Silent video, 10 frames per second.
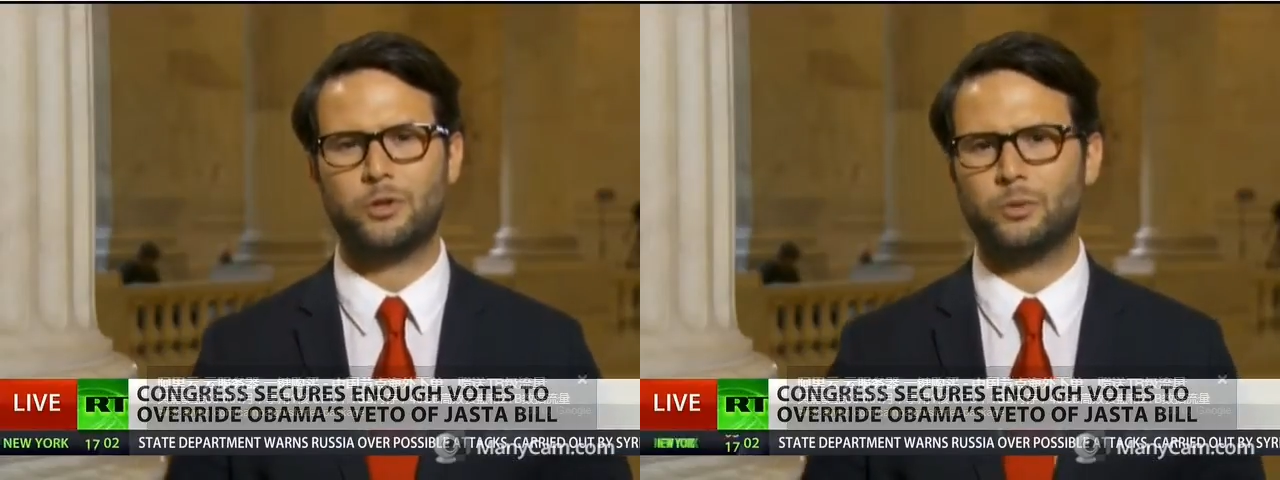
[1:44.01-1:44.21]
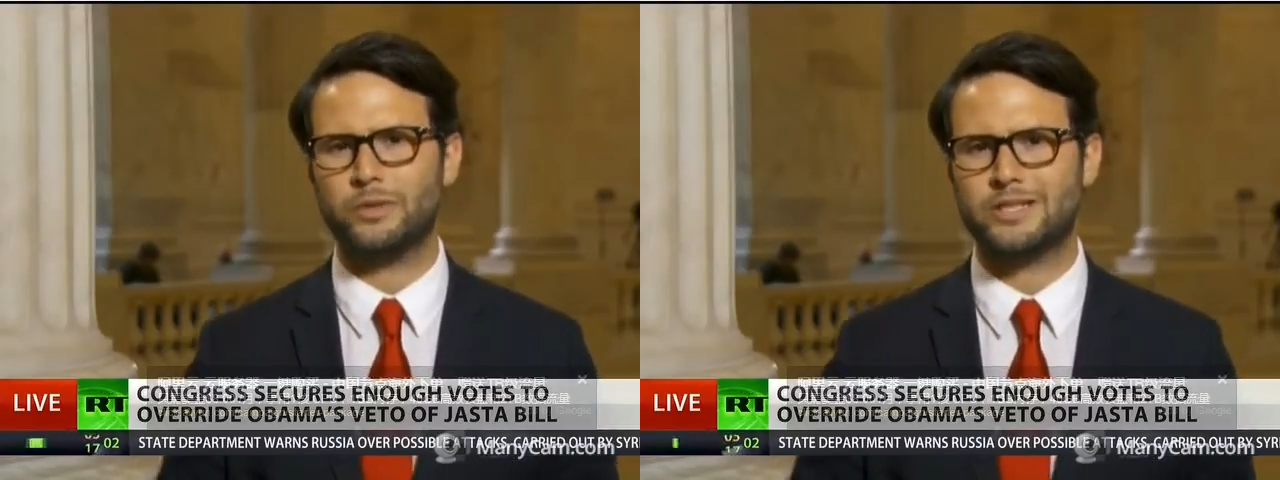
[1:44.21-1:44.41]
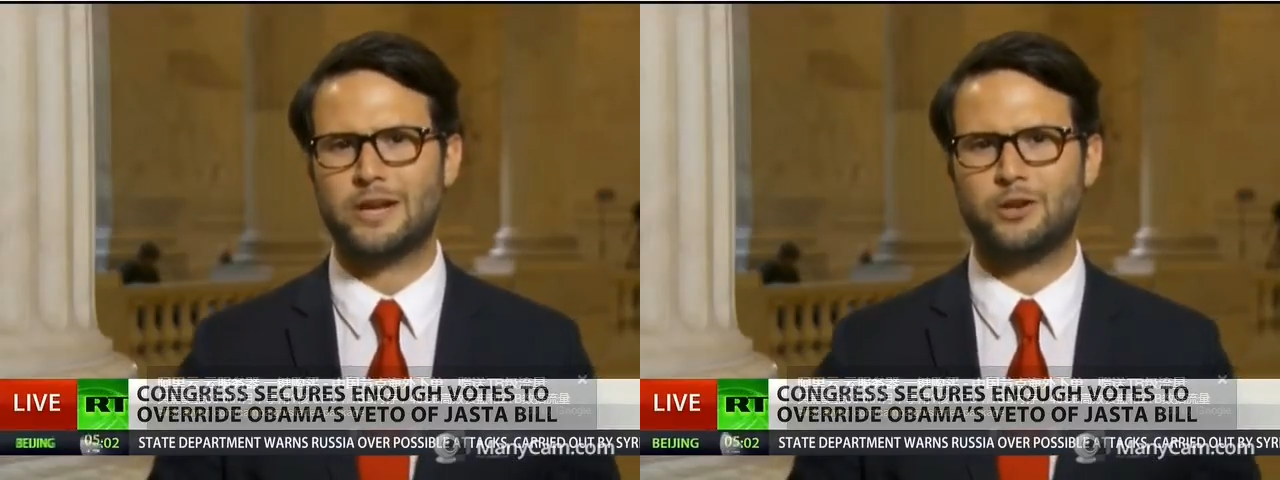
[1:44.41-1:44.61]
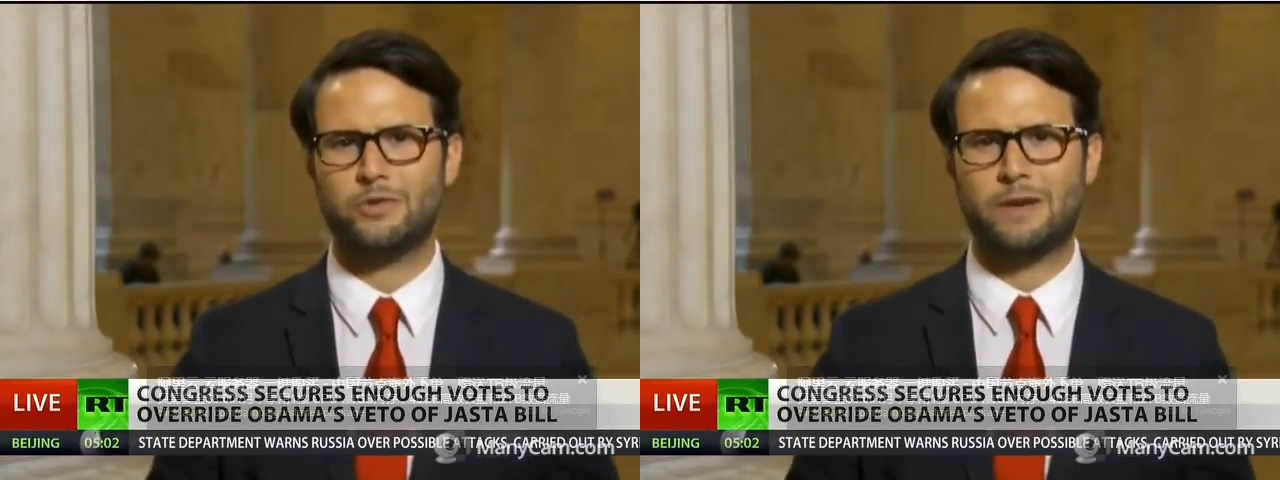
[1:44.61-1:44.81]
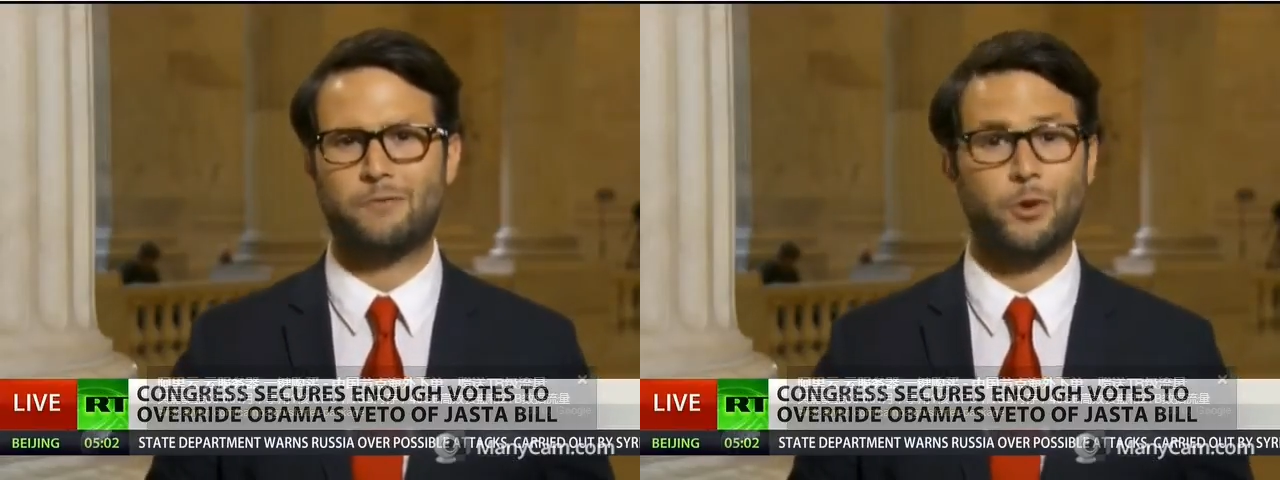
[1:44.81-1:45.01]
The only senator
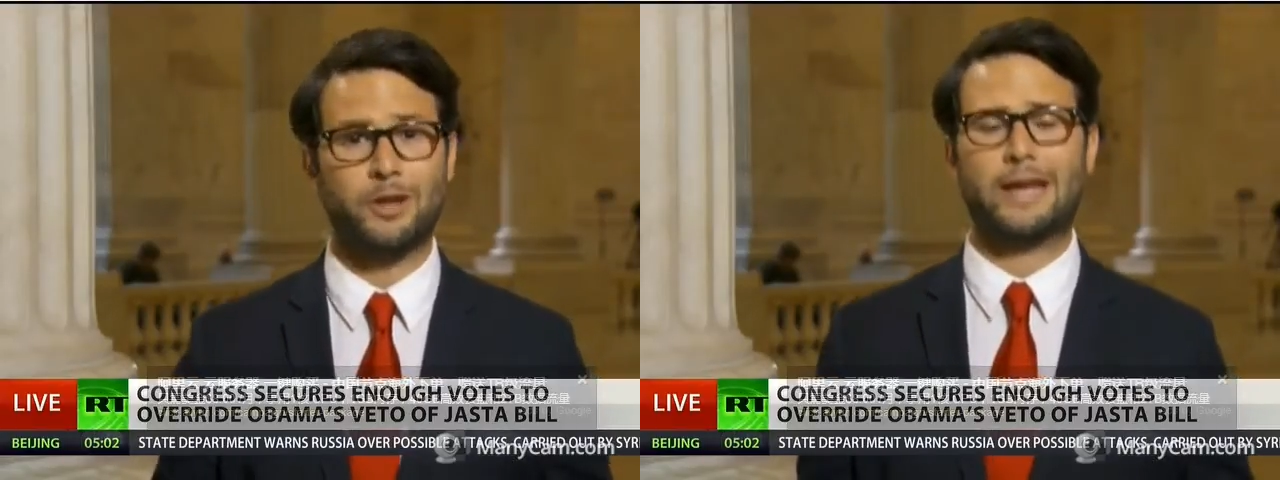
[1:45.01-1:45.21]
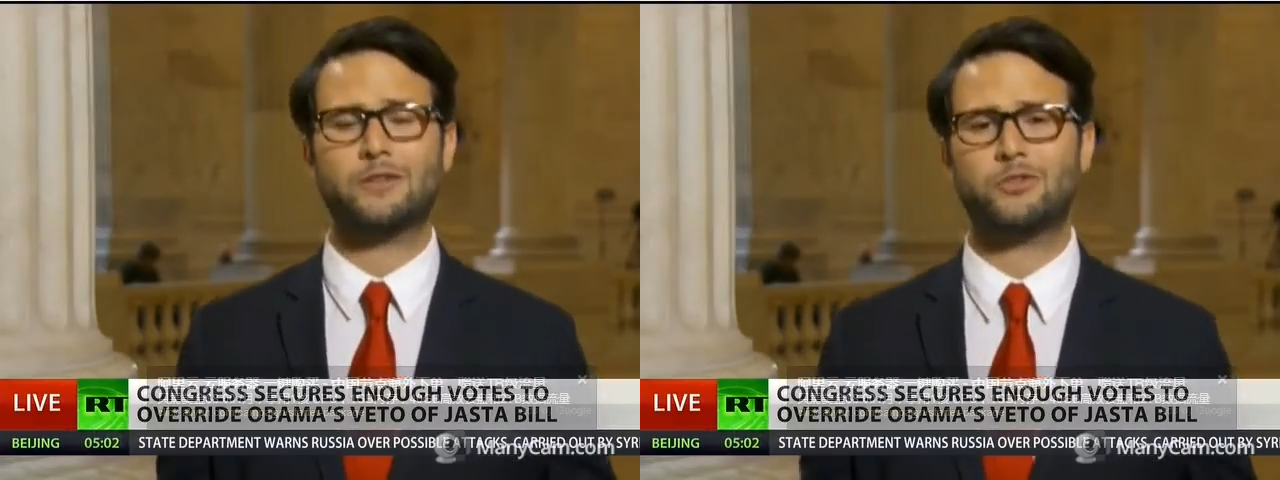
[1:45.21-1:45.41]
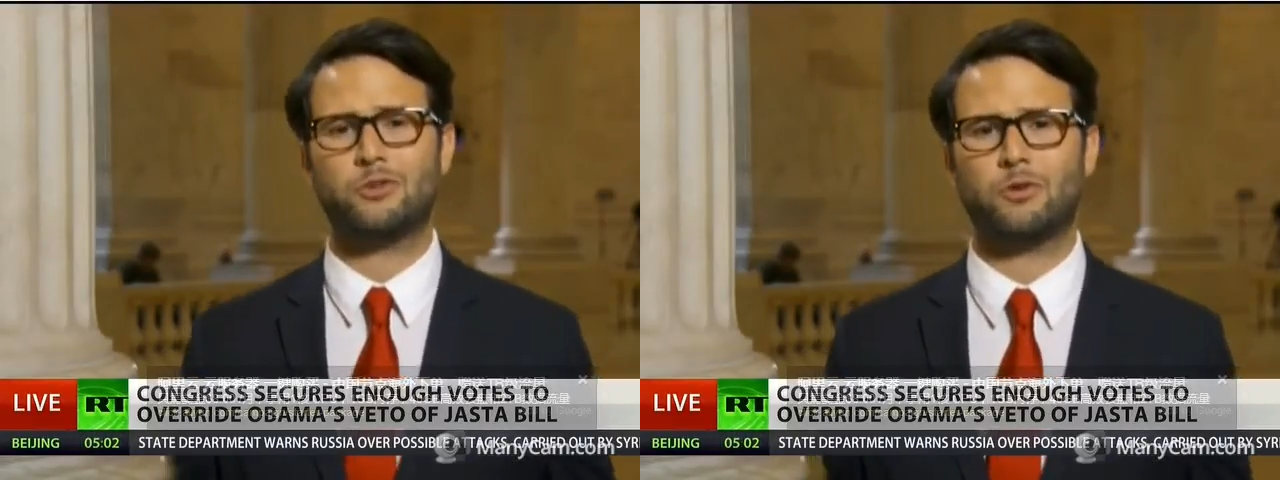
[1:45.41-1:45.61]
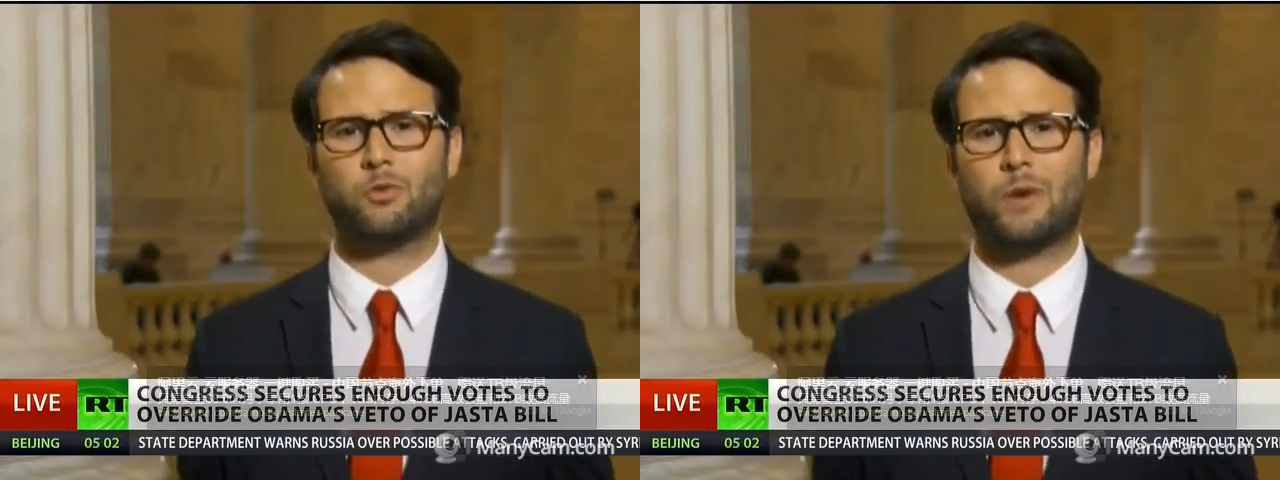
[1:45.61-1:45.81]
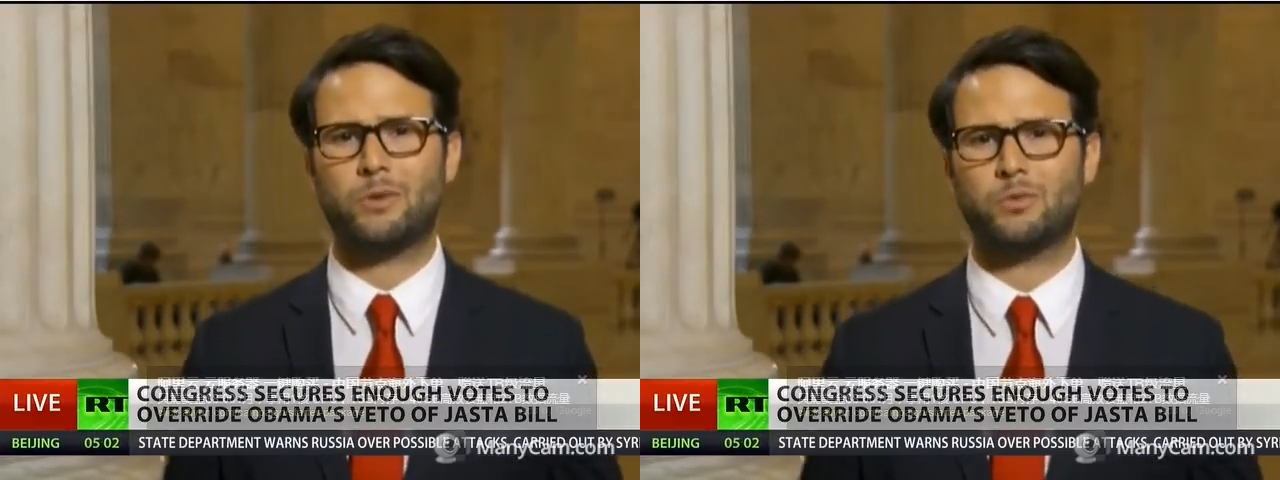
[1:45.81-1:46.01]
that voted against the
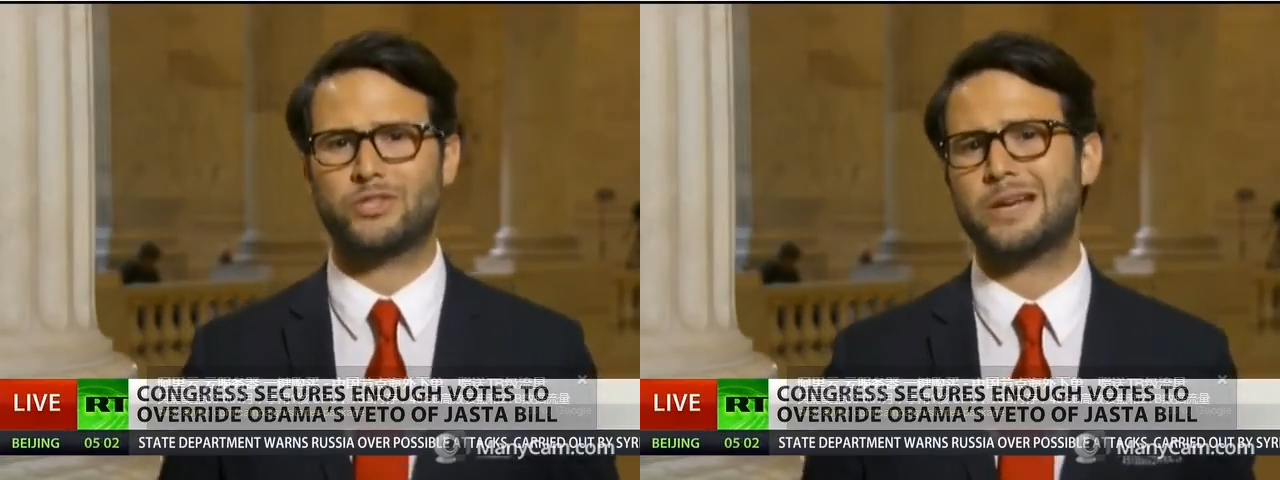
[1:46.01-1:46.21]
override was